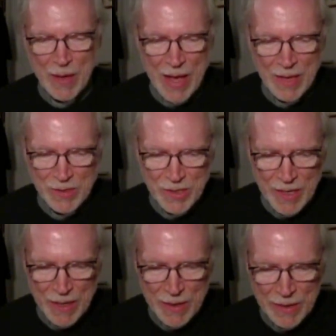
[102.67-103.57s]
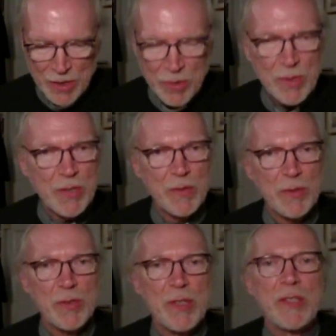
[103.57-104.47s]
Lazarus, of
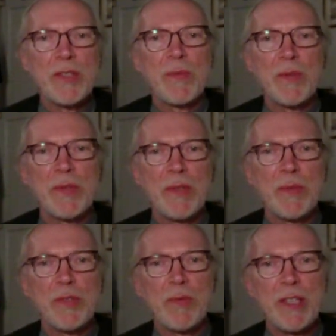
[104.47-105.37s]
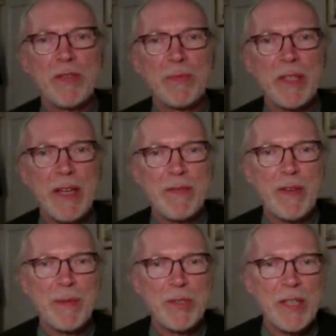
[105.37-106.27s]
course, is the one who was raised from the dead
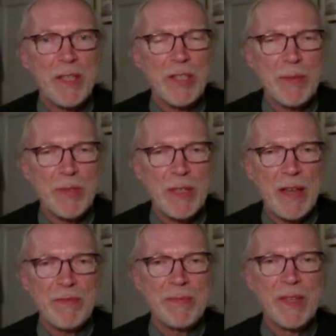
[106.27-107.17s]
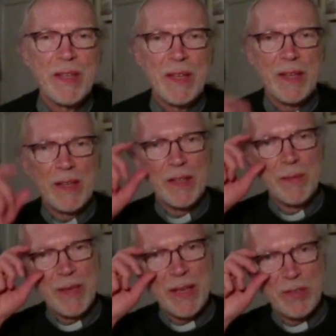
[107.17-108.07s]
famously in chapter 11,
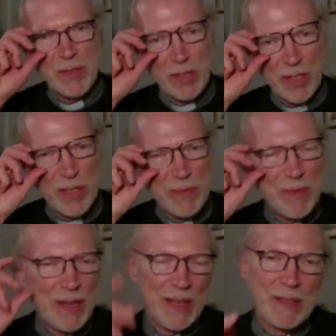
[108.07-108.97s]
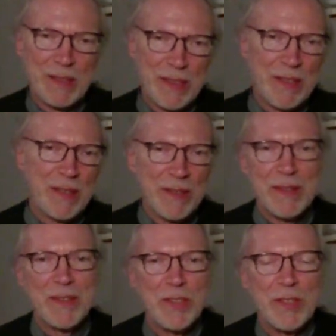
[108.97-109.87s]
coming out of the tomb
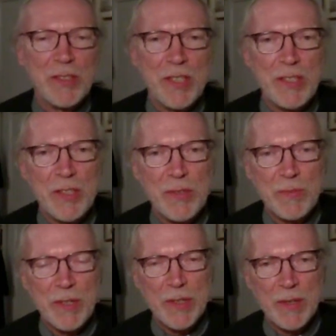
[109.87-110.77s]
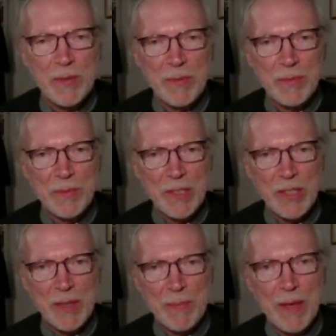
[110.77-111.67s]
and Jesus
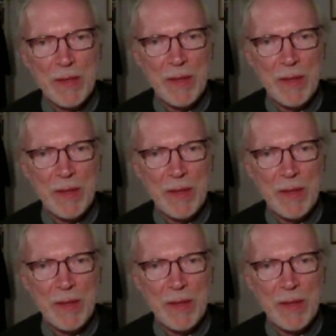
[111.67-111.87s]
raising him